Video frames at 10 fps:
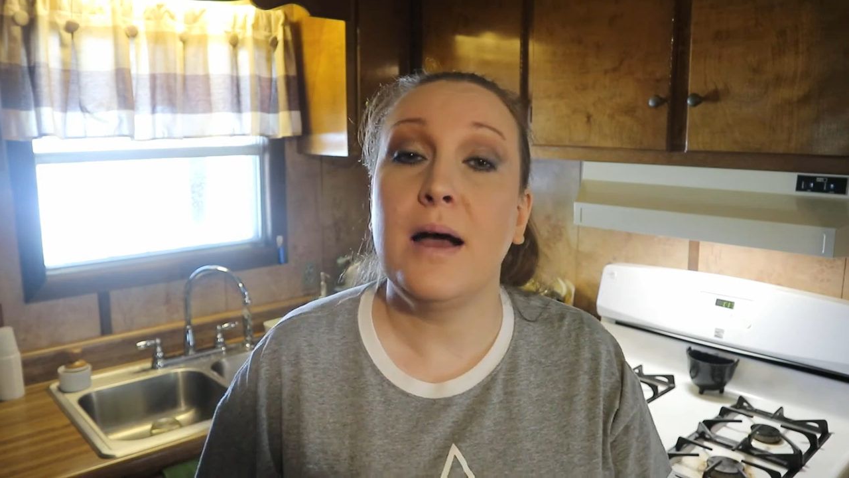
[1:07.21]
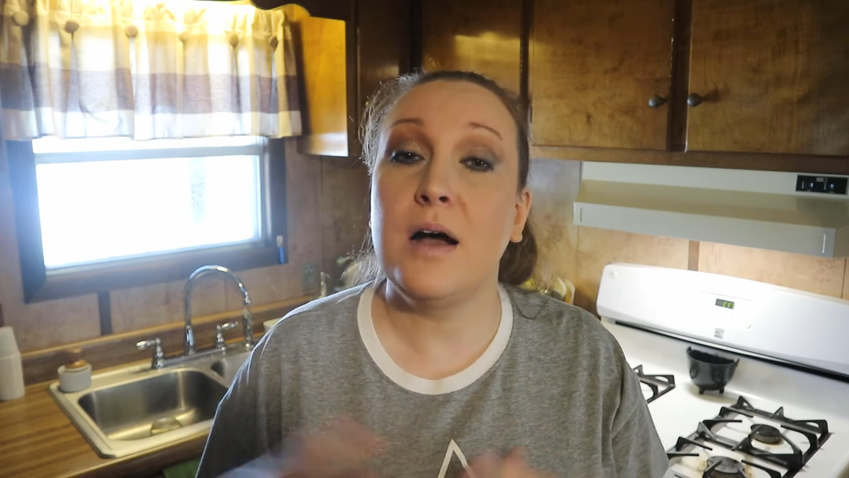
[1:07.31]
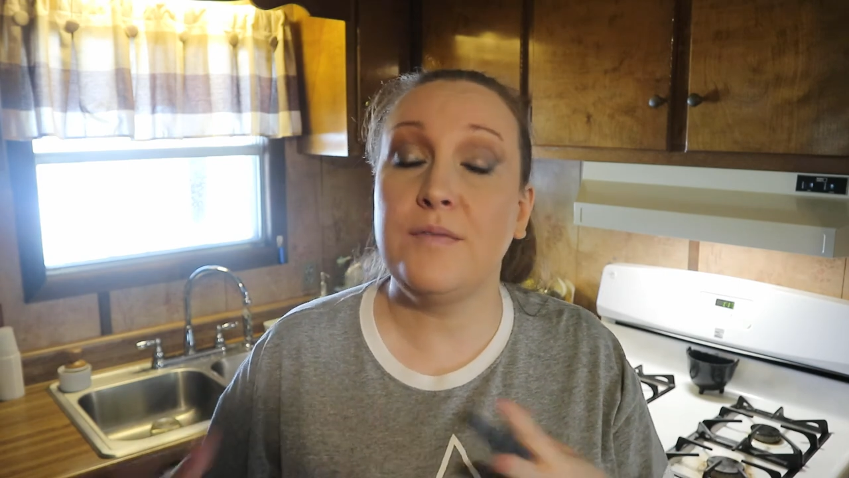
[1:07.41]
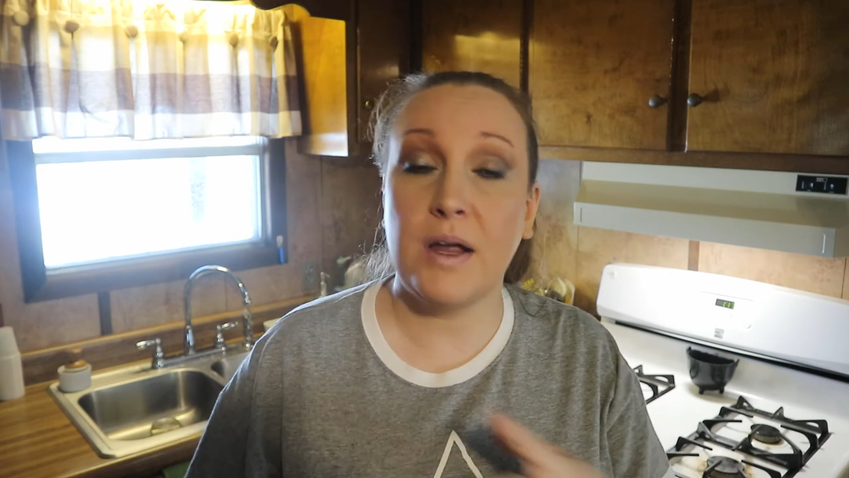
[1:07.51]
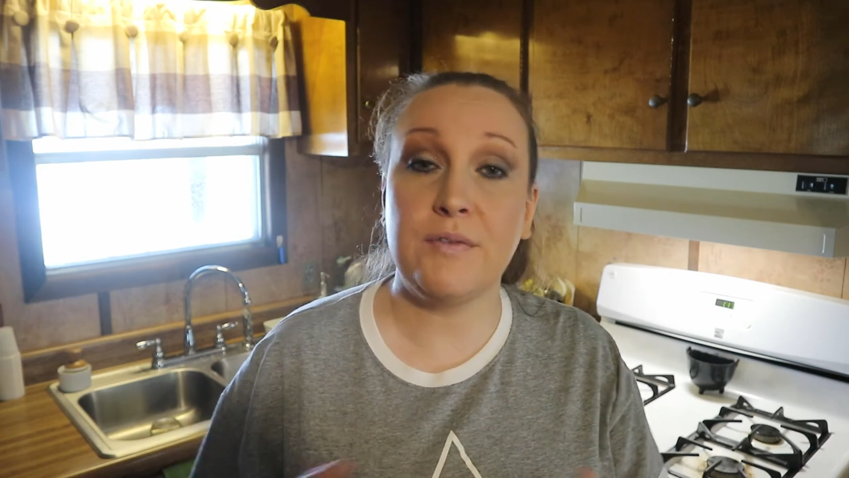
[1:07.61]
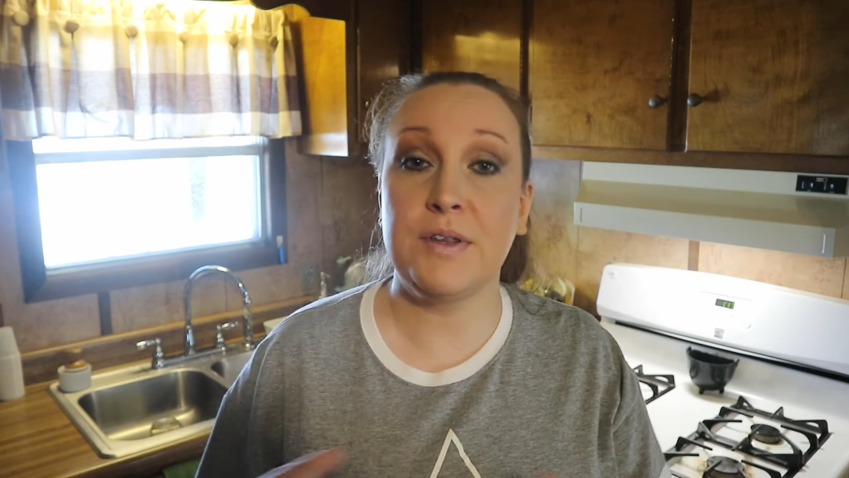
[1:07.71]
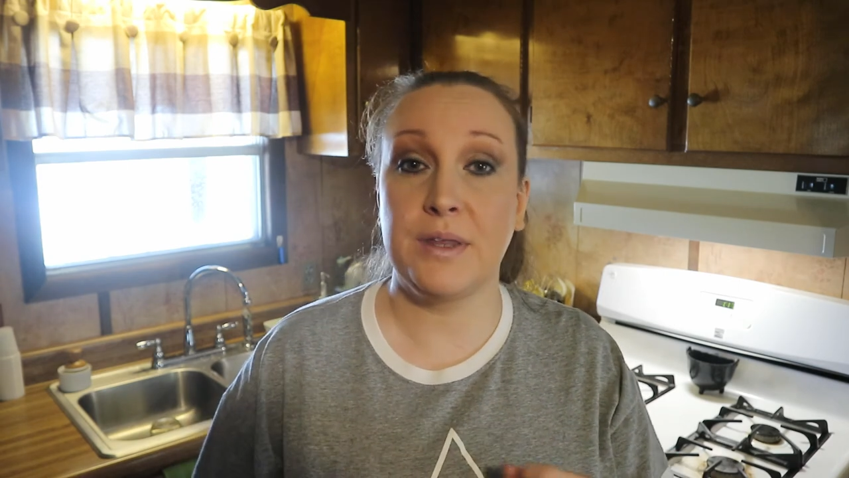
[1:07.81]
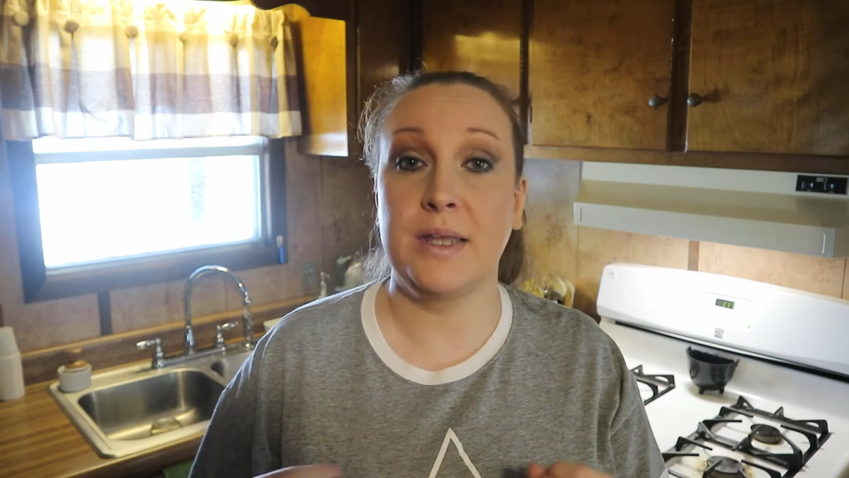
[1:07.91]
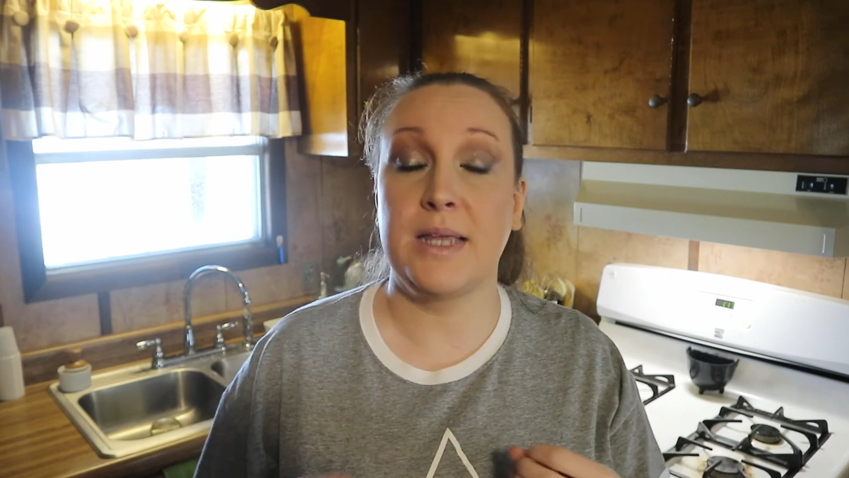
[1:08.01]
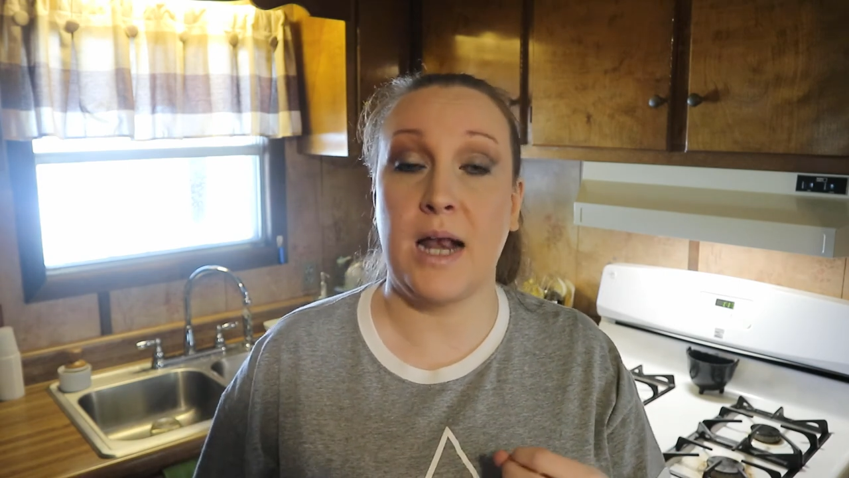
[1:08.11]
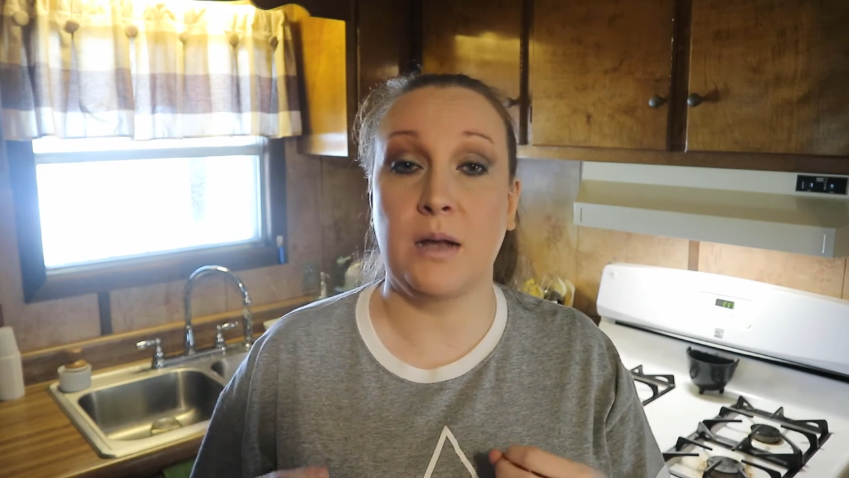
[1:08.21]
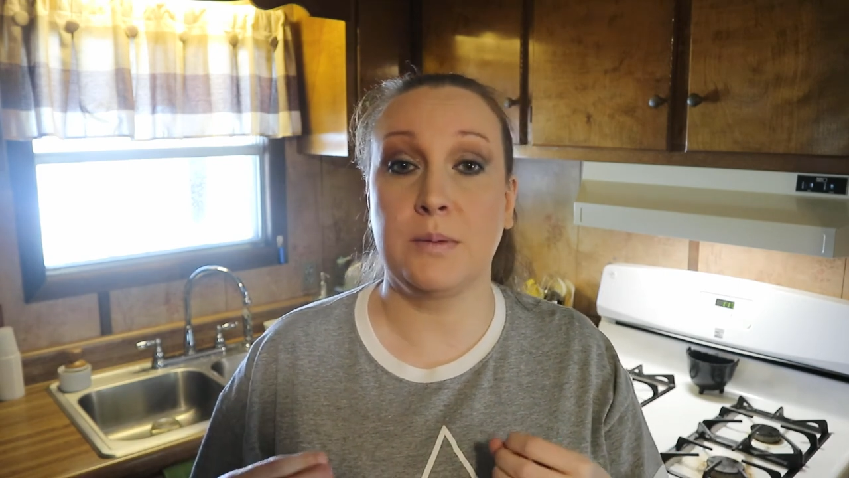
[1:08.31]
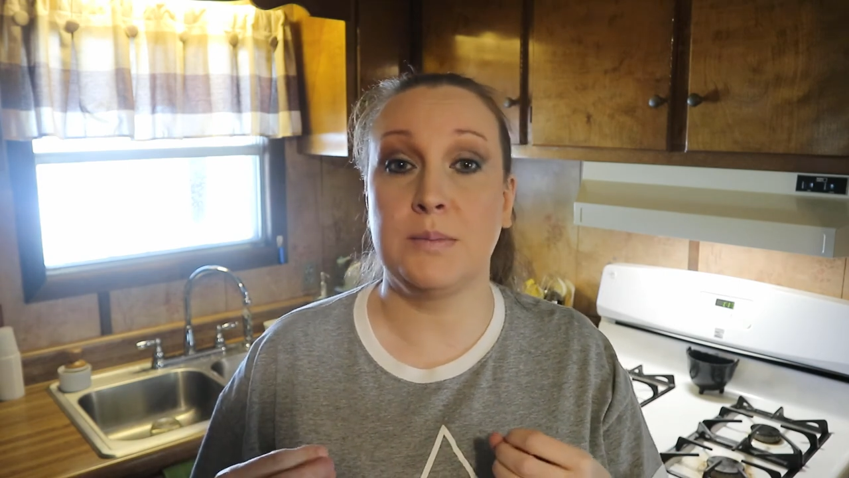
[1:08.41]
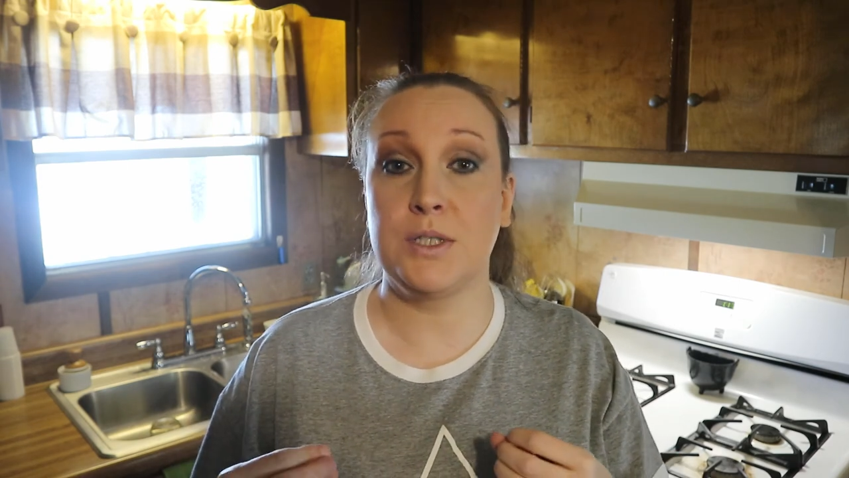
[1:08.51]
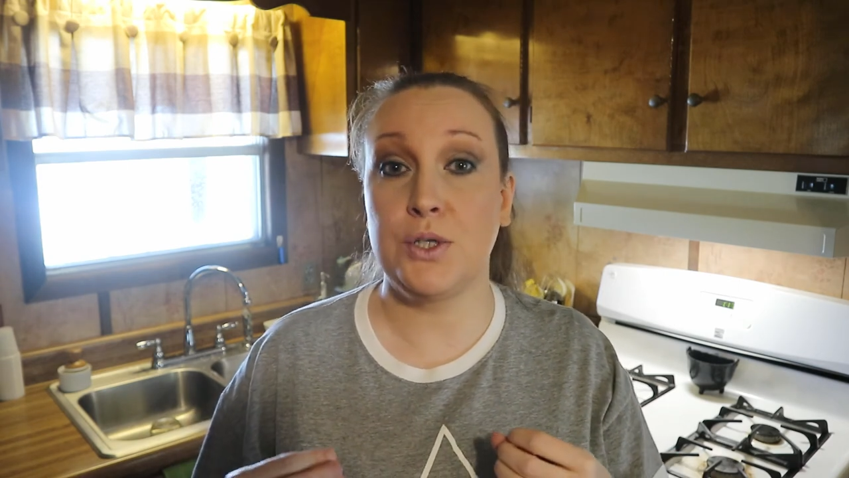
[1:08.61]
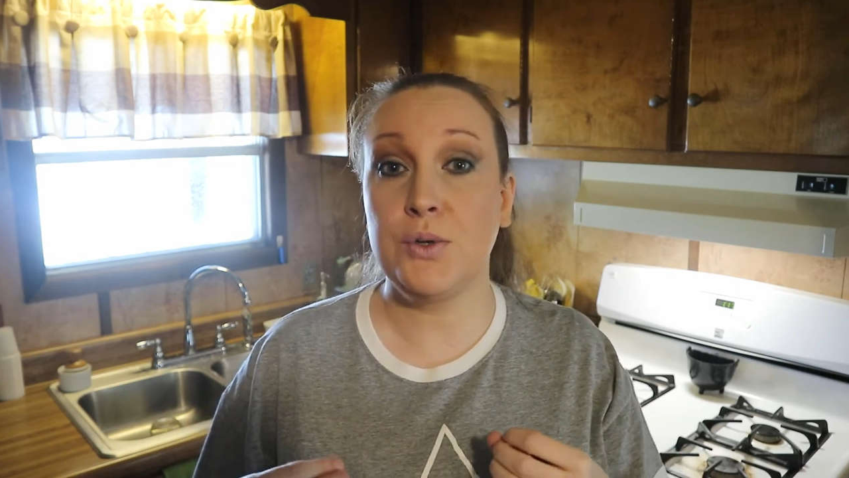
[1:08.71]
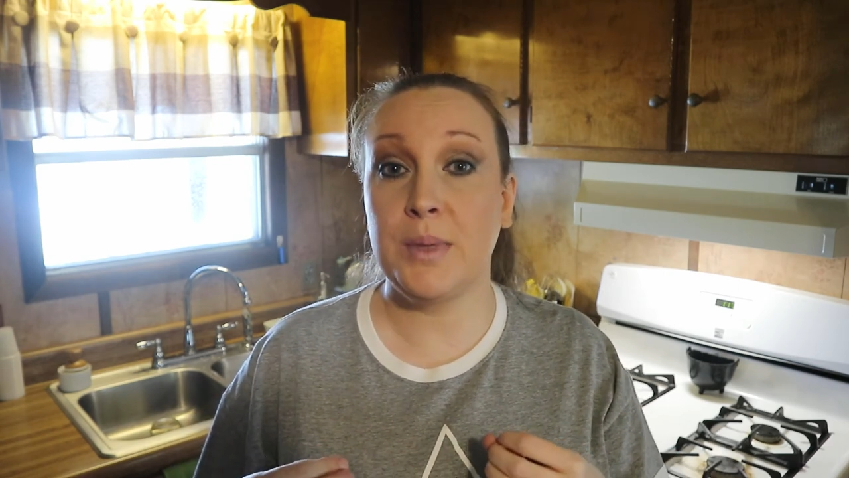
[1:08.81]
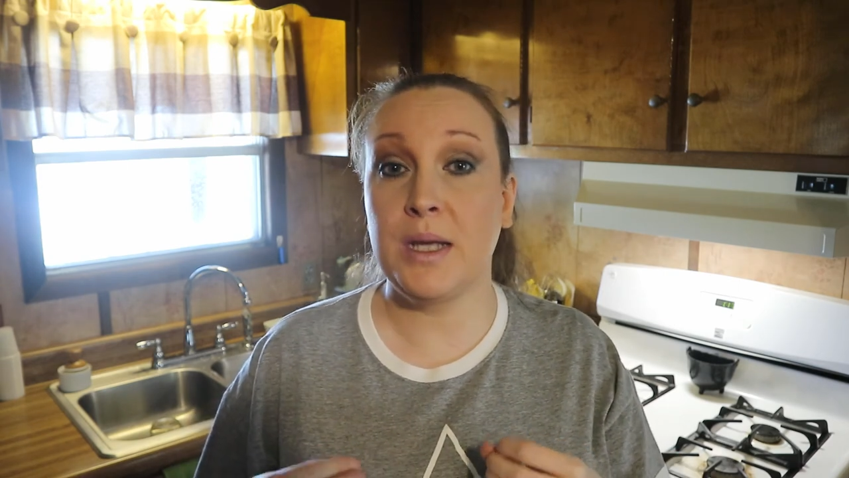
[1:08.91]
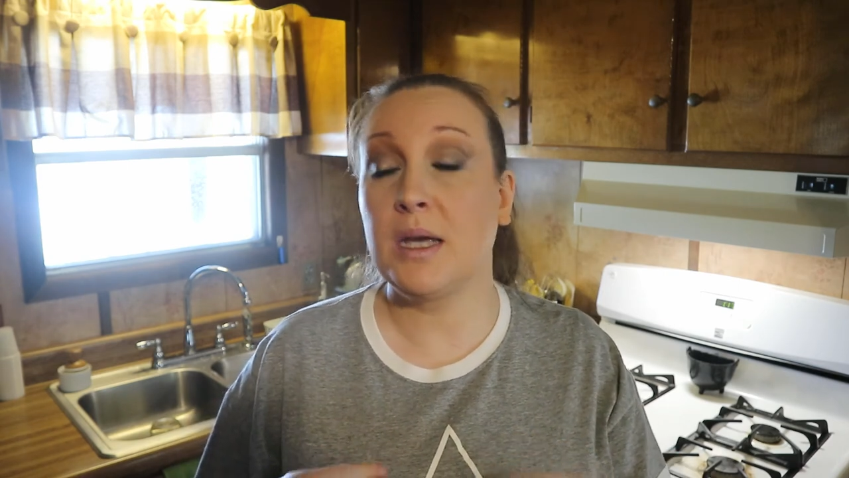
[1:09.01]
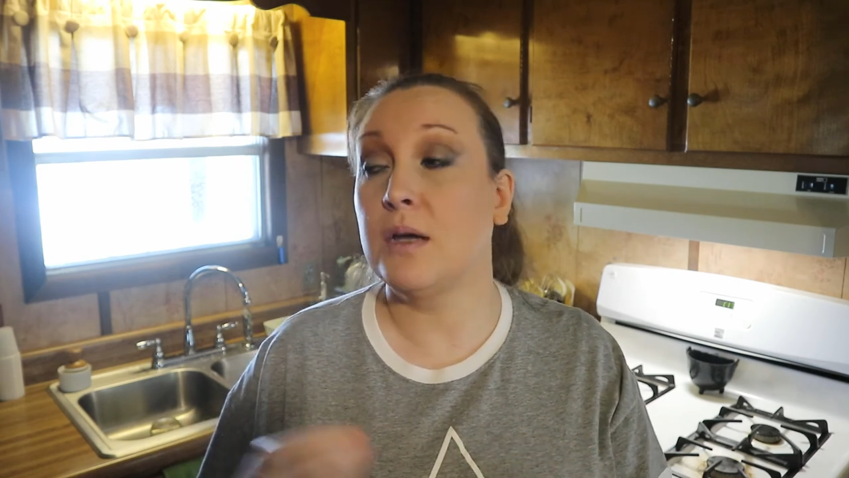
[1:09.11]
of everything that I'm
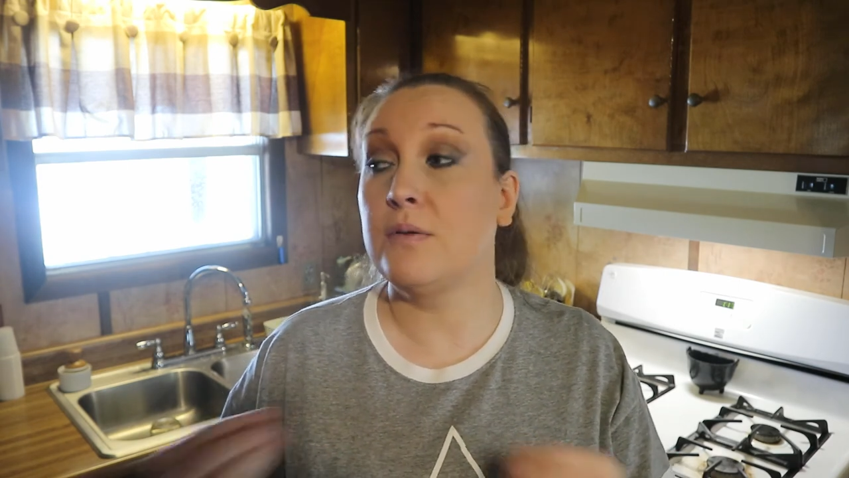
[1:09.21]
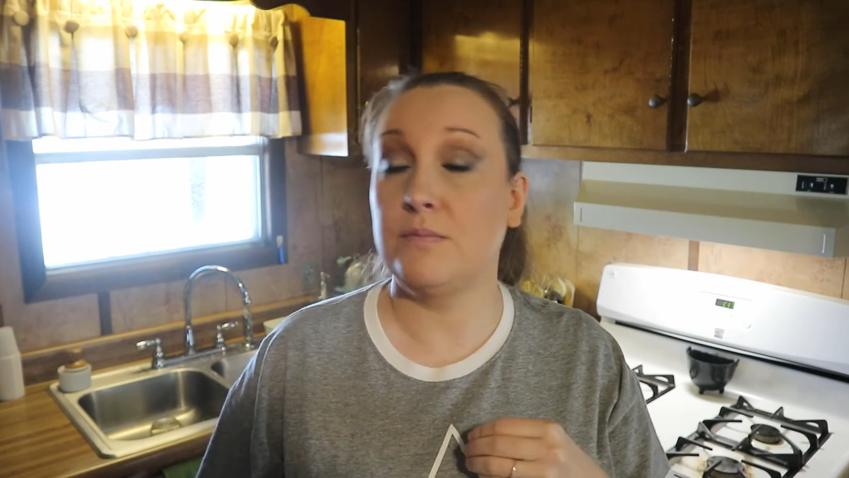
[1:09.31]
consuming